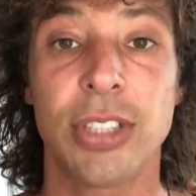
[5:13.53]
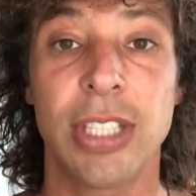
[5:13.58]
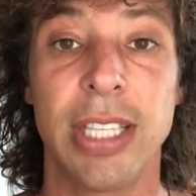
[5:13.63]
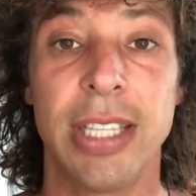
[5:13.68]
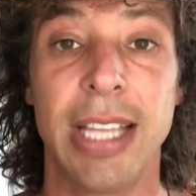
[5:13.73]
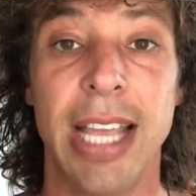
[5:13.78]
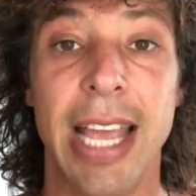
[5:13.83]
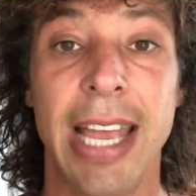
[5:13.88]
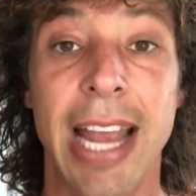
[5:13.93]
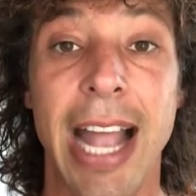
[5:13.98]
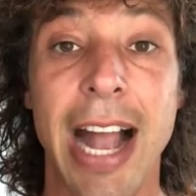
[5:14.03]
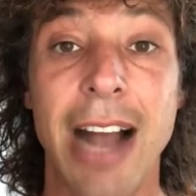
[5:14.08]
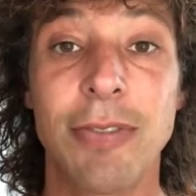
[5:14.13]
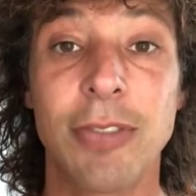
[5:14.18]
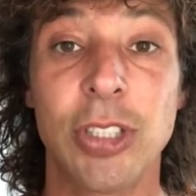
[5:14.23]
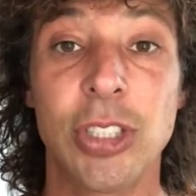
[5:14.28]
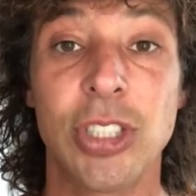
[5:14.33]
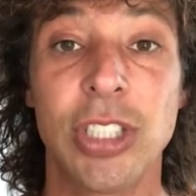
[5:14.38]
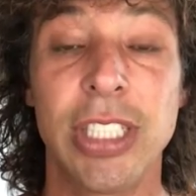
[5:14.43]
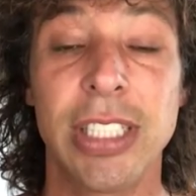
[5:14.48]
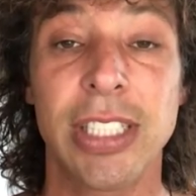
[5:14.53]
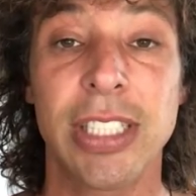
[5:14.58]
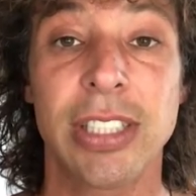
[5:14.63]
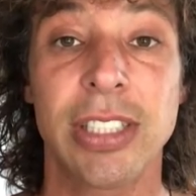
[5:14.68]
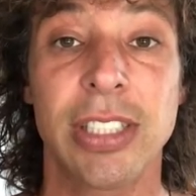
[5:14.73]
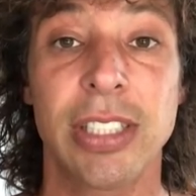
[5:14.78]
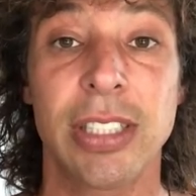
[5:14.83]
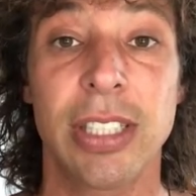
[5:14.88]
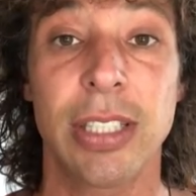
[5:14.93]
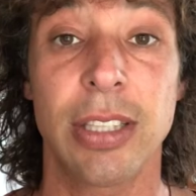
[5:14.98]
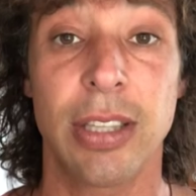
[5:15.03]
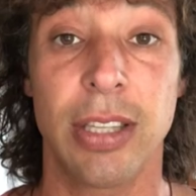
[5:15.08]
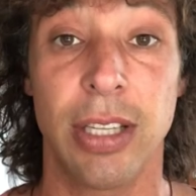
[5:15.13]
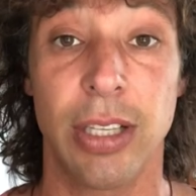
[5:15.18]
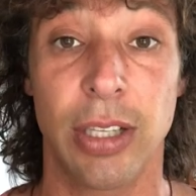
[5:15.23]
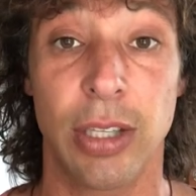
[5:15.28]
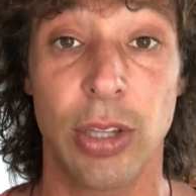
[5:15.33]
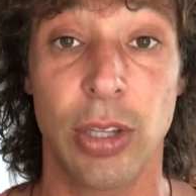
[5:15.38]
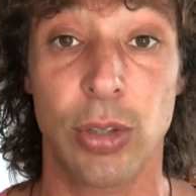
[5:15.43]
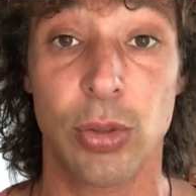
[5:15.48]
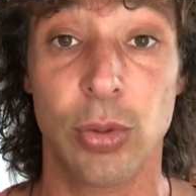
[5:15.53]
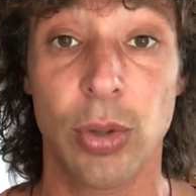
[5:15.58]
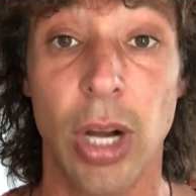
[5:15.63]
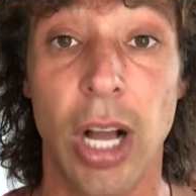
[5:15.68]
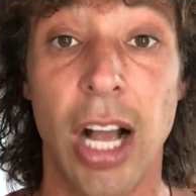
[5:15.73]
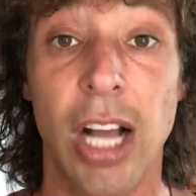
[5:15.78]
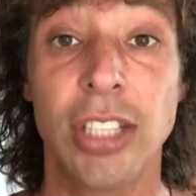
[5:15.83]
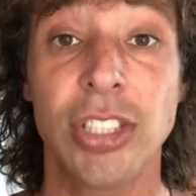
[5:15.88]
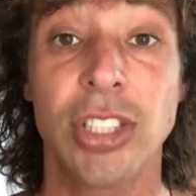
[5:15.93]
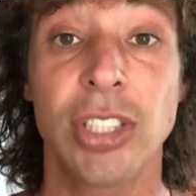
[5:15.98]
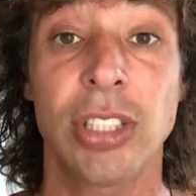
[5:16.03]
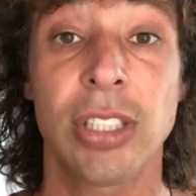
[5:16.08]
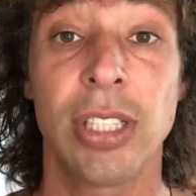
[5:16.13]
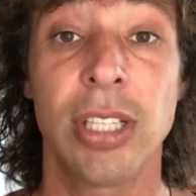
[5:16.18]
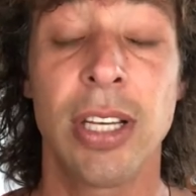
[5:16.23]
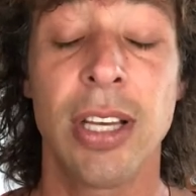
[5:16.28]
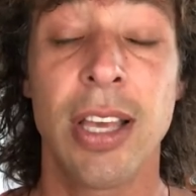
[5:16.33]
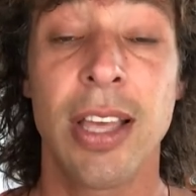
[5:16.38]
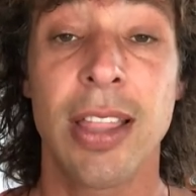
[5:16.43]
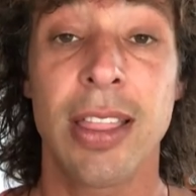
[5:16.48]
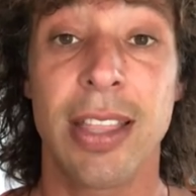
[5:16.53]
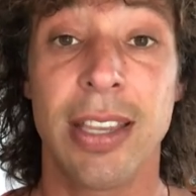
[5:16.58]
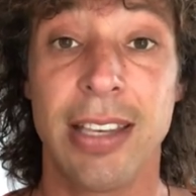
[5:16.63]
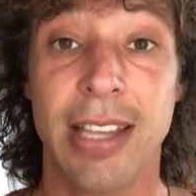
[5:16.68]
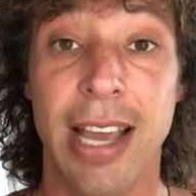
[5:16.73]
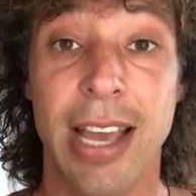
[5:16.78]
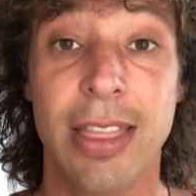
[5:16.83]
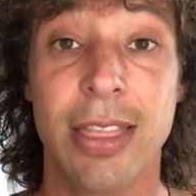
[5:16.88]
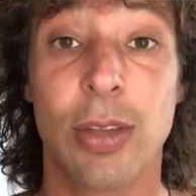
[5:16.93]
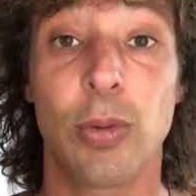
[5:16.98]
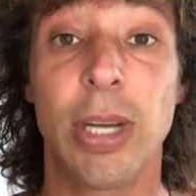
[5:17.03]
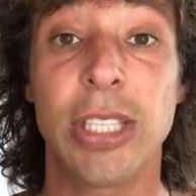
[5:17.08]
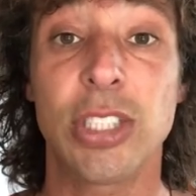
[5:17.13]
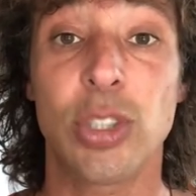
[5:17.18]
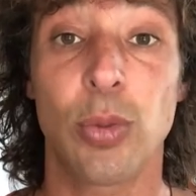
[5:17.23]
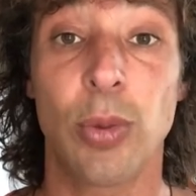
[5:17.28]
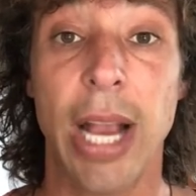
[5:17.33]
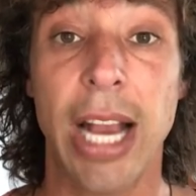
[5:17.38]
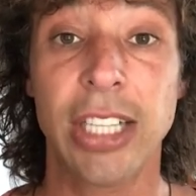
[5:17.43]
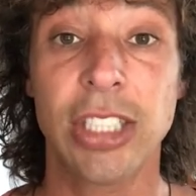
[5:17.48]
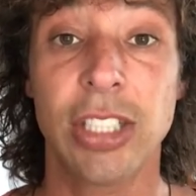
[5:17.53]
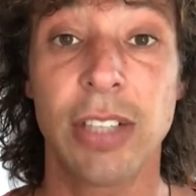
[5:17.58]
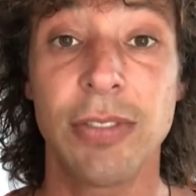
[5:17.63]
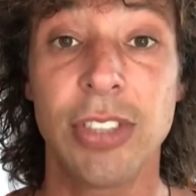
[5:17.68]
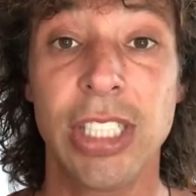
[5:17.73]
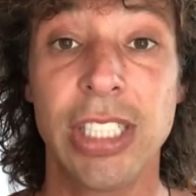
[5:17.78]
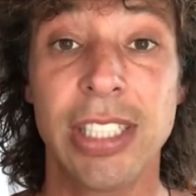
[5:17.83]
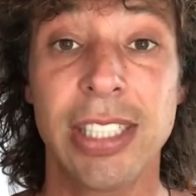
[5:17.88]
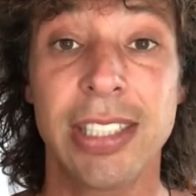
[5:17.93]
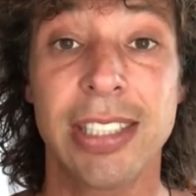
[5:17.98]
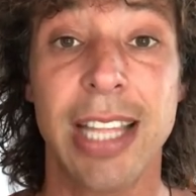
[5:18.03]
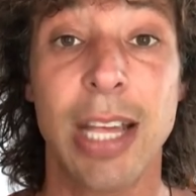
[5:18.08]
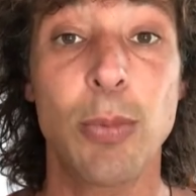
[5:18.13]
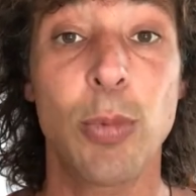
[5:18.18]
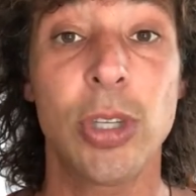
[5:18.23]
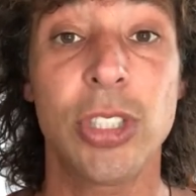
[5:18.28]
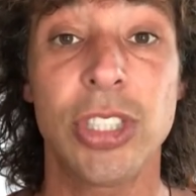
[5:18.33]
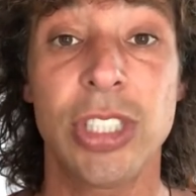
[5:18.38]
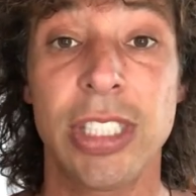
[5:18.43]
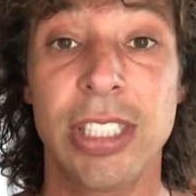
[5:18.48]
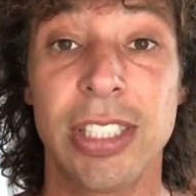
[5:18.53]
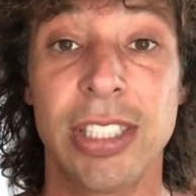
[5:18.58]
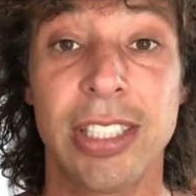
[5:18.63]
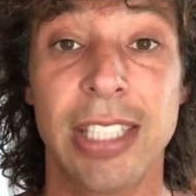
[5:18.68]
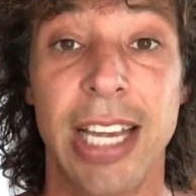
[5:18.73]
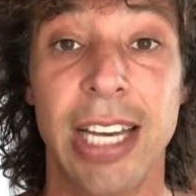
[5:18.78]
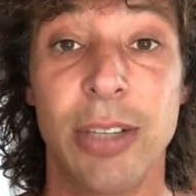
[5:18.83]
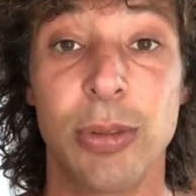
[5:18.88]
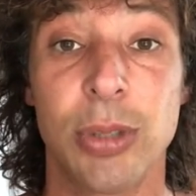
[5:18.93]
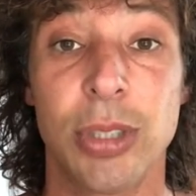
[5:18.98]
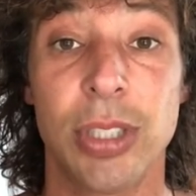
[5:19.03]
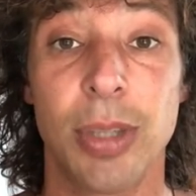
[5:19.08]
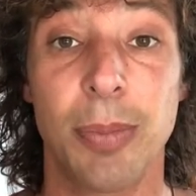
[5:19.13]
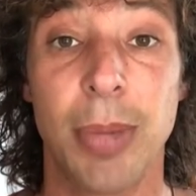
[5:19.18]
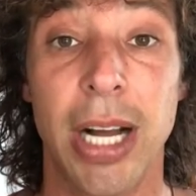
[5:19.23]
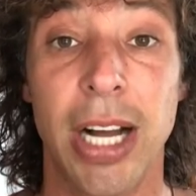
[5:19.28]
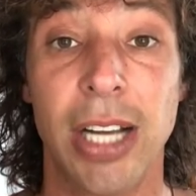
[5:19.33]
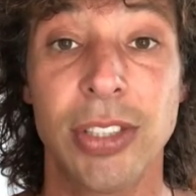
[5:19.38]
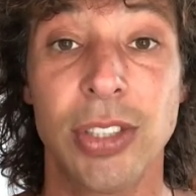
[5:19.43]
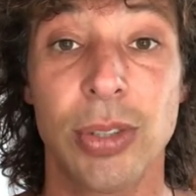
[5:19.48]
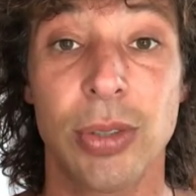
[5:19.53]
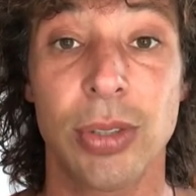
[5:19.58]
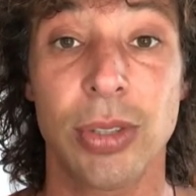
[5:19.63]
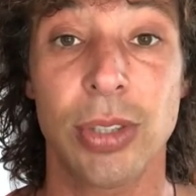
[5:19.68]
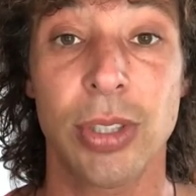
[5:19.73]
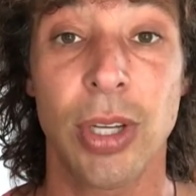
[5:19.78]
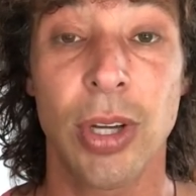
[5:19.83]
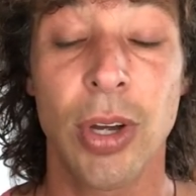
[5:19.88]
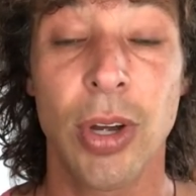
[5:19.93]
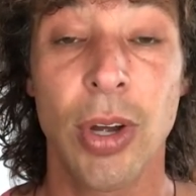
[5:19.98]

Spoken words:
And after Jesus, the cross, the death, the resurrection of Jesus, then what does Jesus say to his apostles?